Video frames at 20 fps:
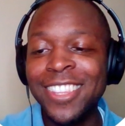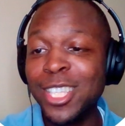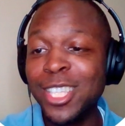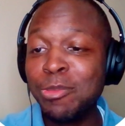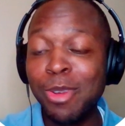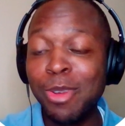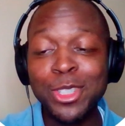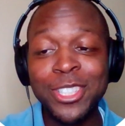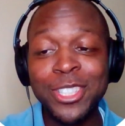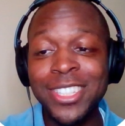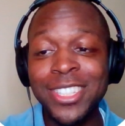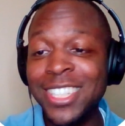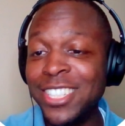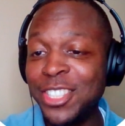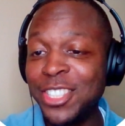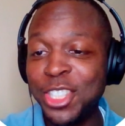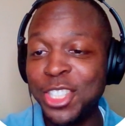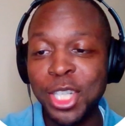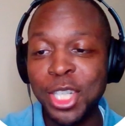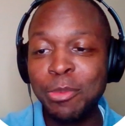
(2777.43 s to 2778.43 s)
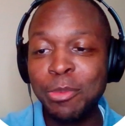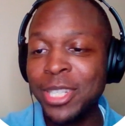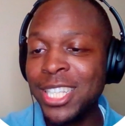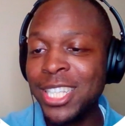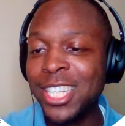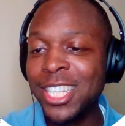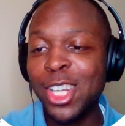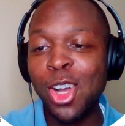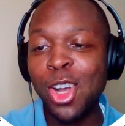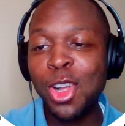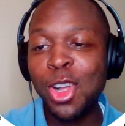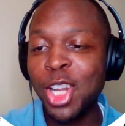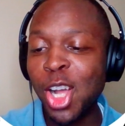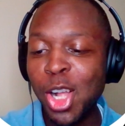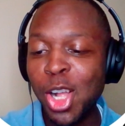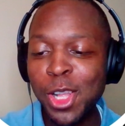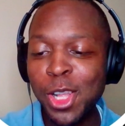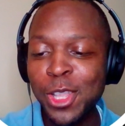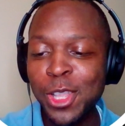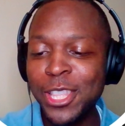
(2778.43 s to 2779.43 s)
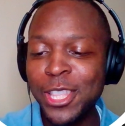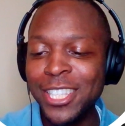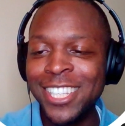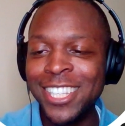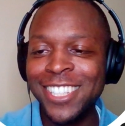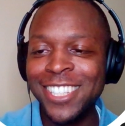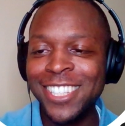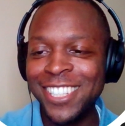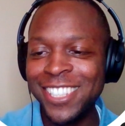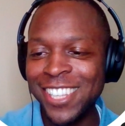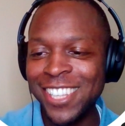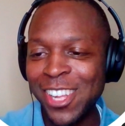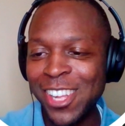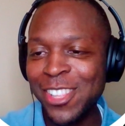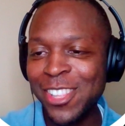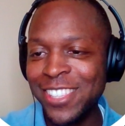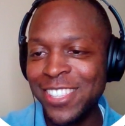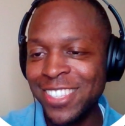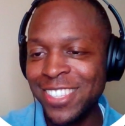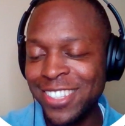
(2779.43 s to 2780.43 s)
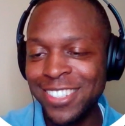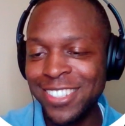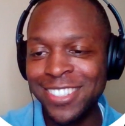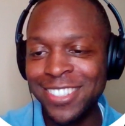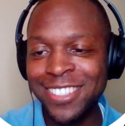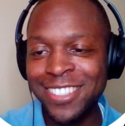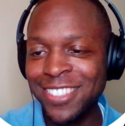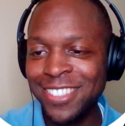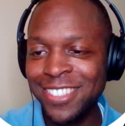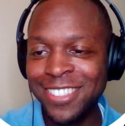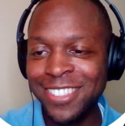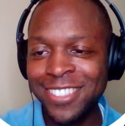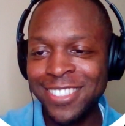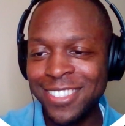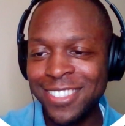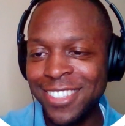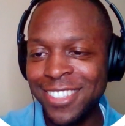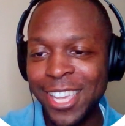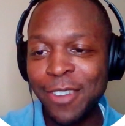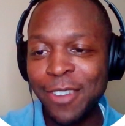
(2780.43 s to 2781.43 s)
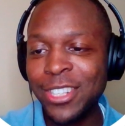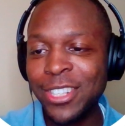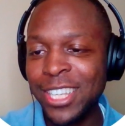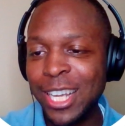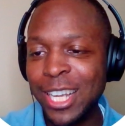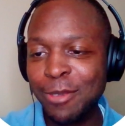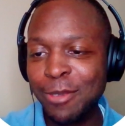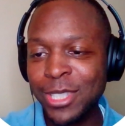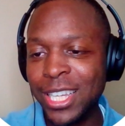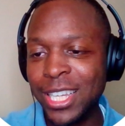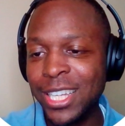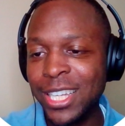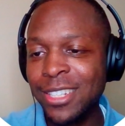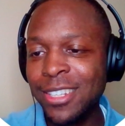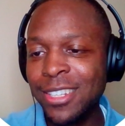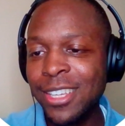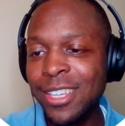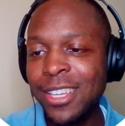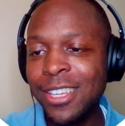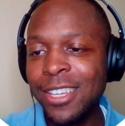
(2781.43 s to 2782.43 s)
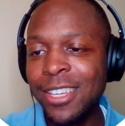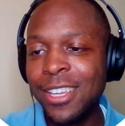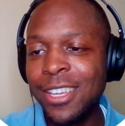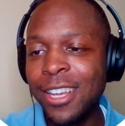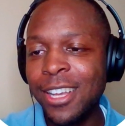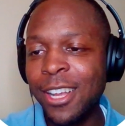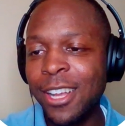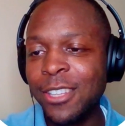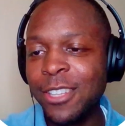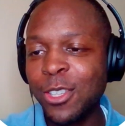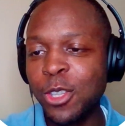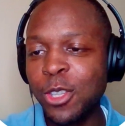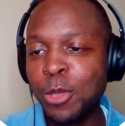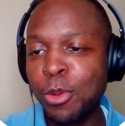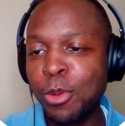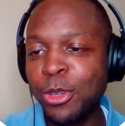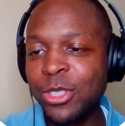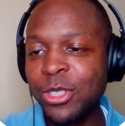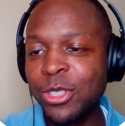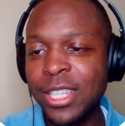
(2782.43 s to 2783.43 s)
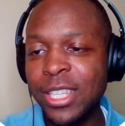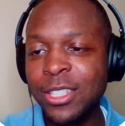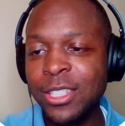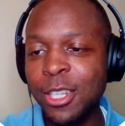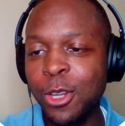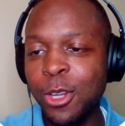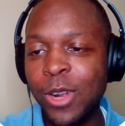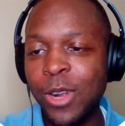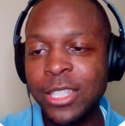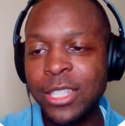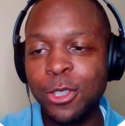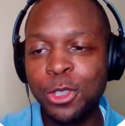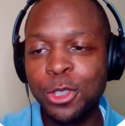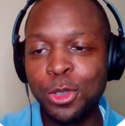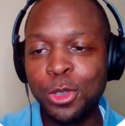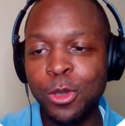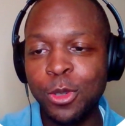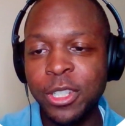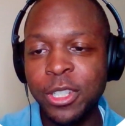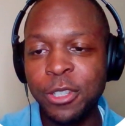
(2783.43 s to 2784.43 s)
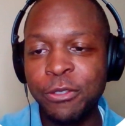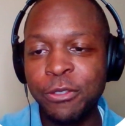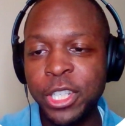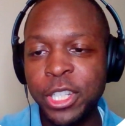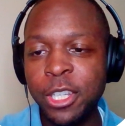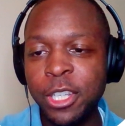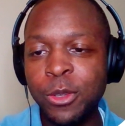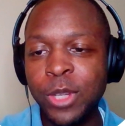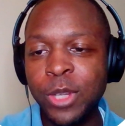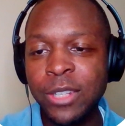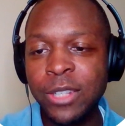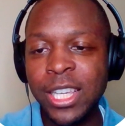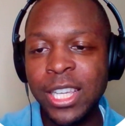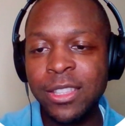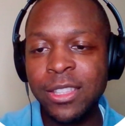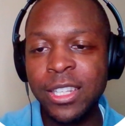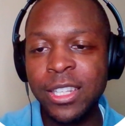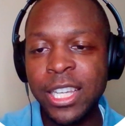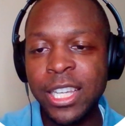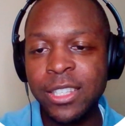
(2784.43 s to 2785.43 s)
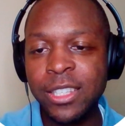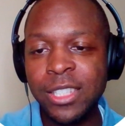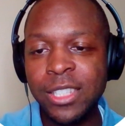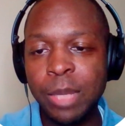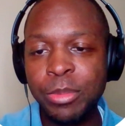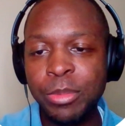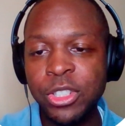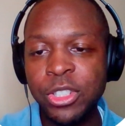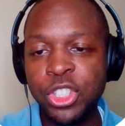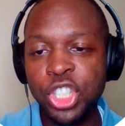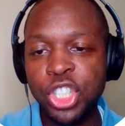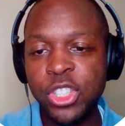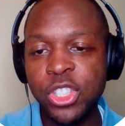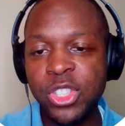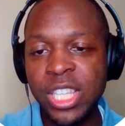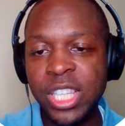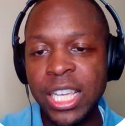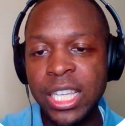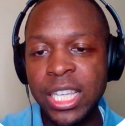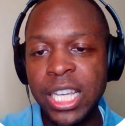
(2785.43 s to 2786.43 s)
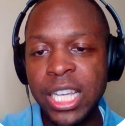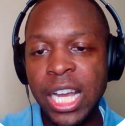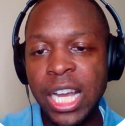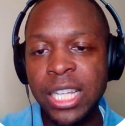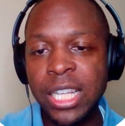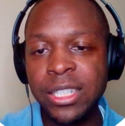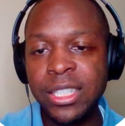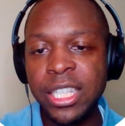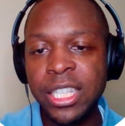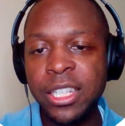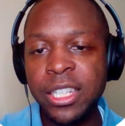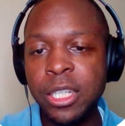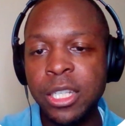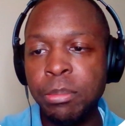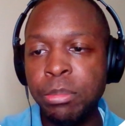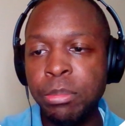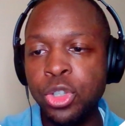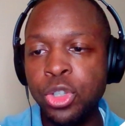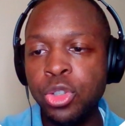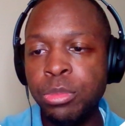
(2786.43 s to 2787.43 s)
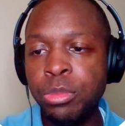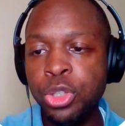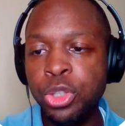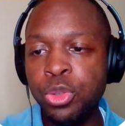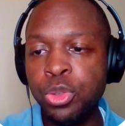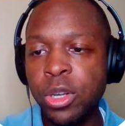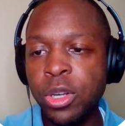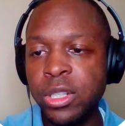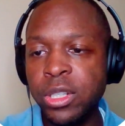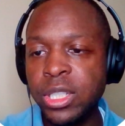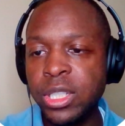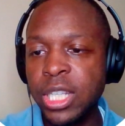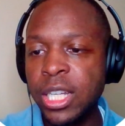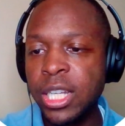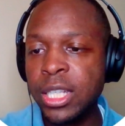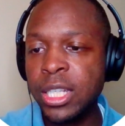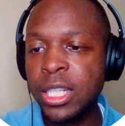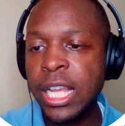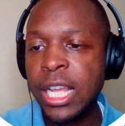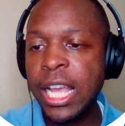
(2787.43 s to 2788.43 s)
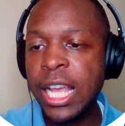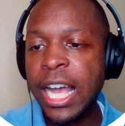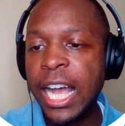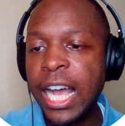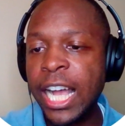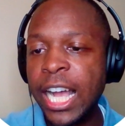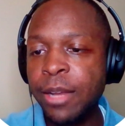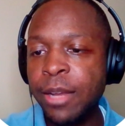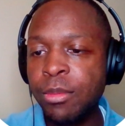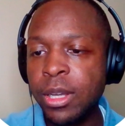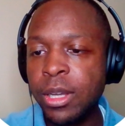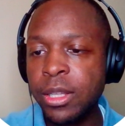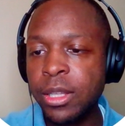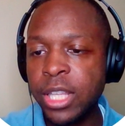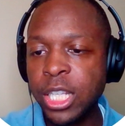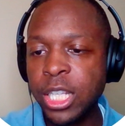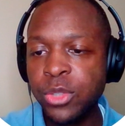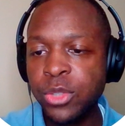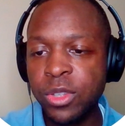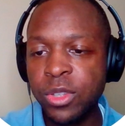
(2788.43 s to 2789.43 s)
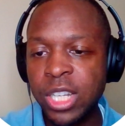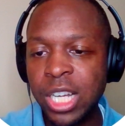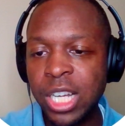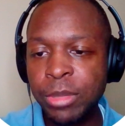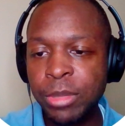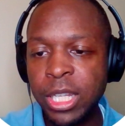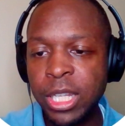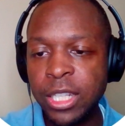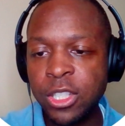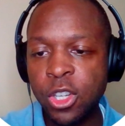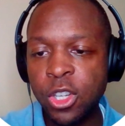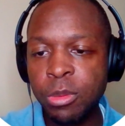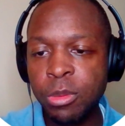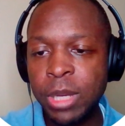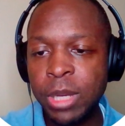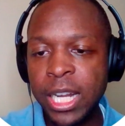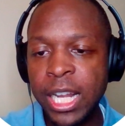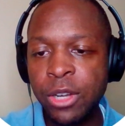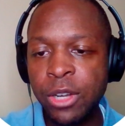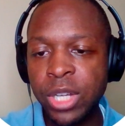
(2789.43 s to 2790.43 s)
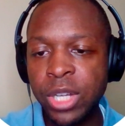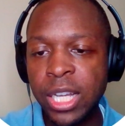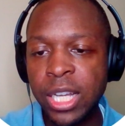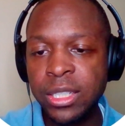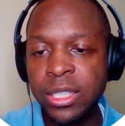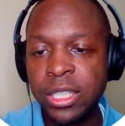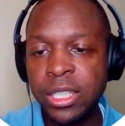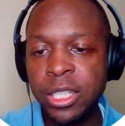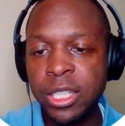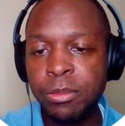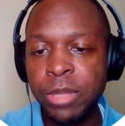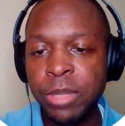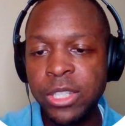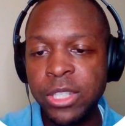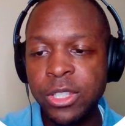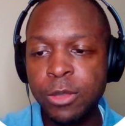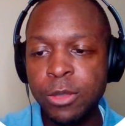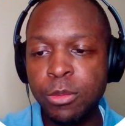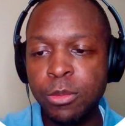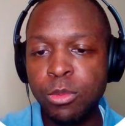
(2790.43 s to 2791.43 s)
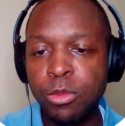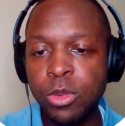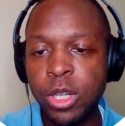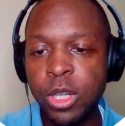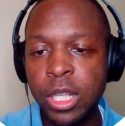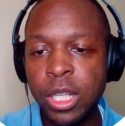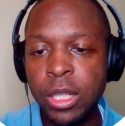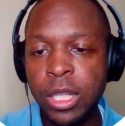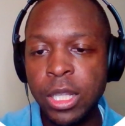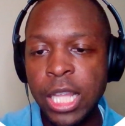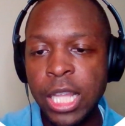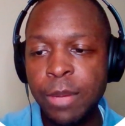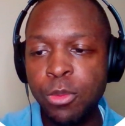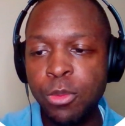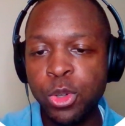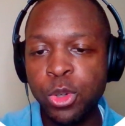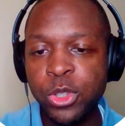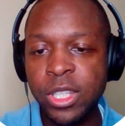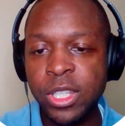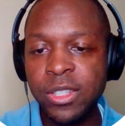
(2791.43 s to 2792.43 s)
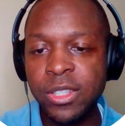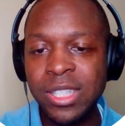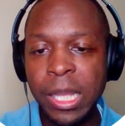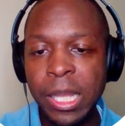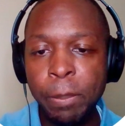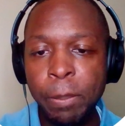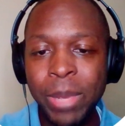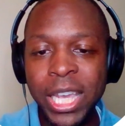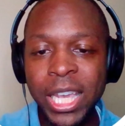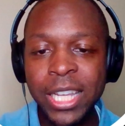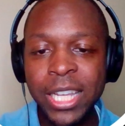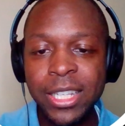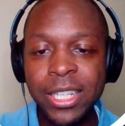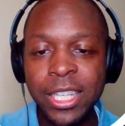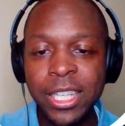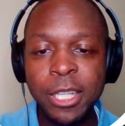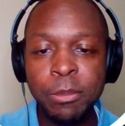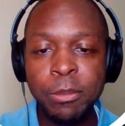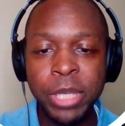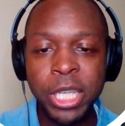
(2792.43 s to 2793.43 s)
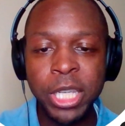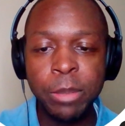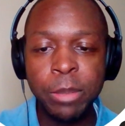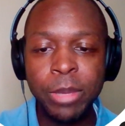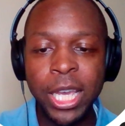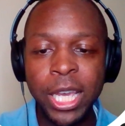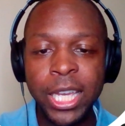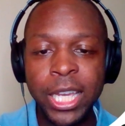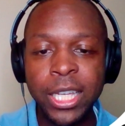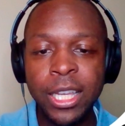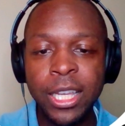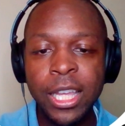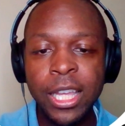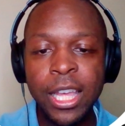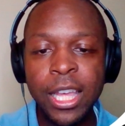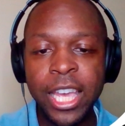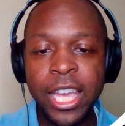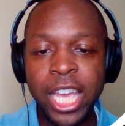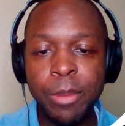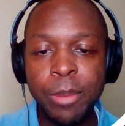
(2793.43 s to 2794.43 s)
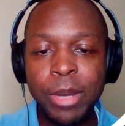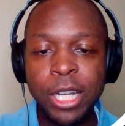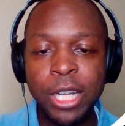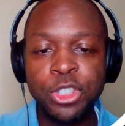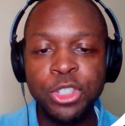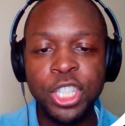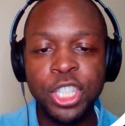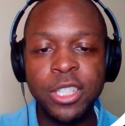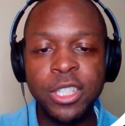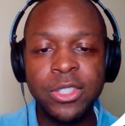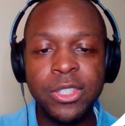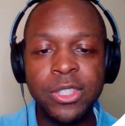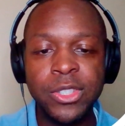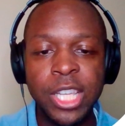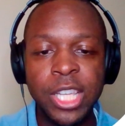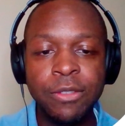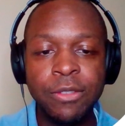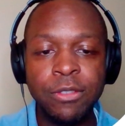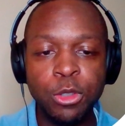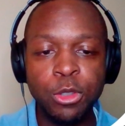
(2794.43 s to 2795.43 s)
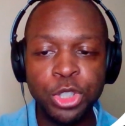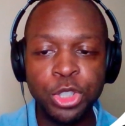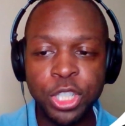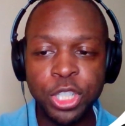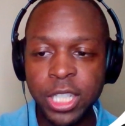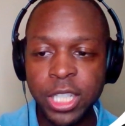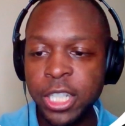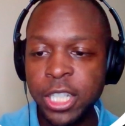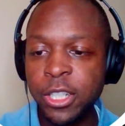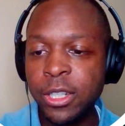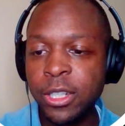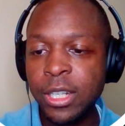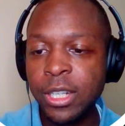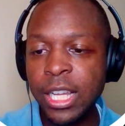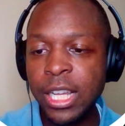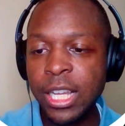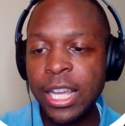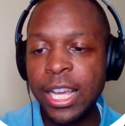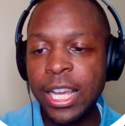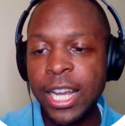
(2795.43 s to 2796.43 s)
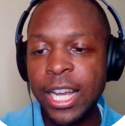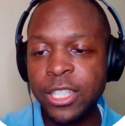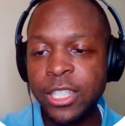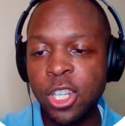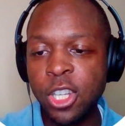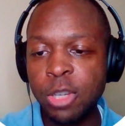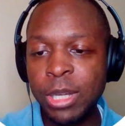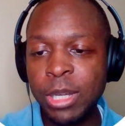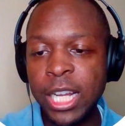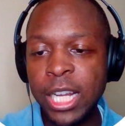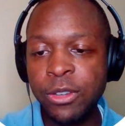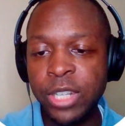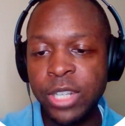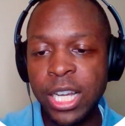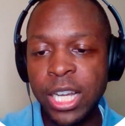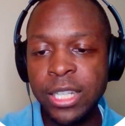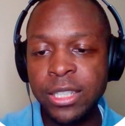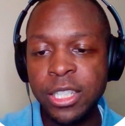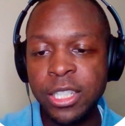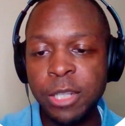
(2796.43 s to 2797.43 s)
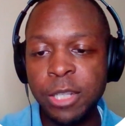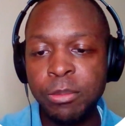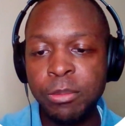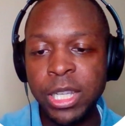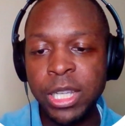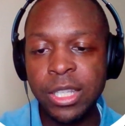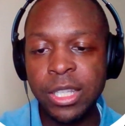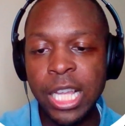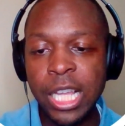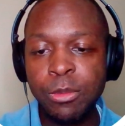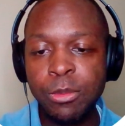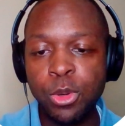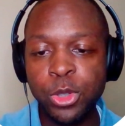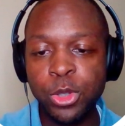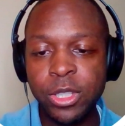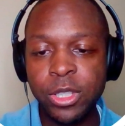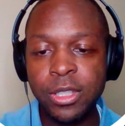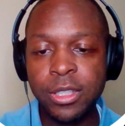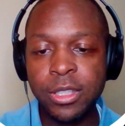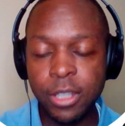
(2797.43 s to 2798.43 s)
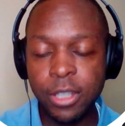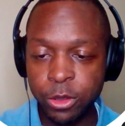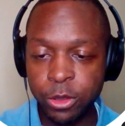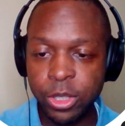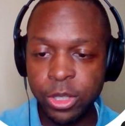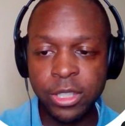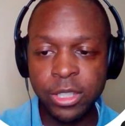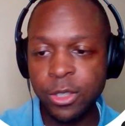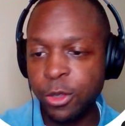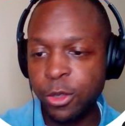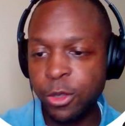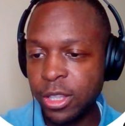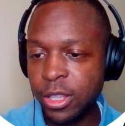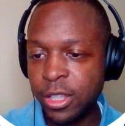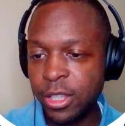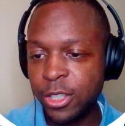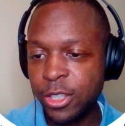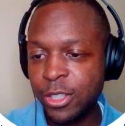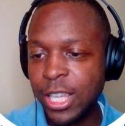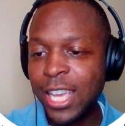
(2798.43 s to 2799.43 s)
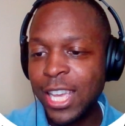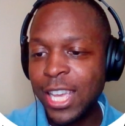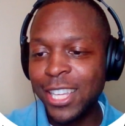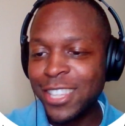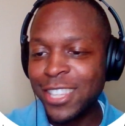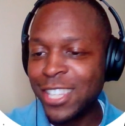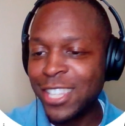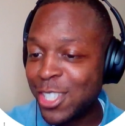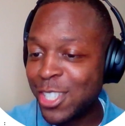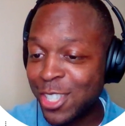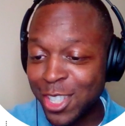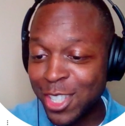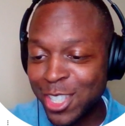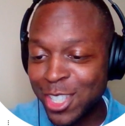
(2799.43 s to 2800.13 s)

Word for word: this person is jumping in on all the all the everything I'm saying. Uh, so this person says, congrats on shortening your video. Now take the next step and just say, God did it. Boom, you are done. I Thanks for the comment. I talk about how God did it makes a, a lot more sense than BAE did it, Big Bang, abiogenesis, evolution here. I talk about how God did it makes a lot more sense. Okay, so this this is the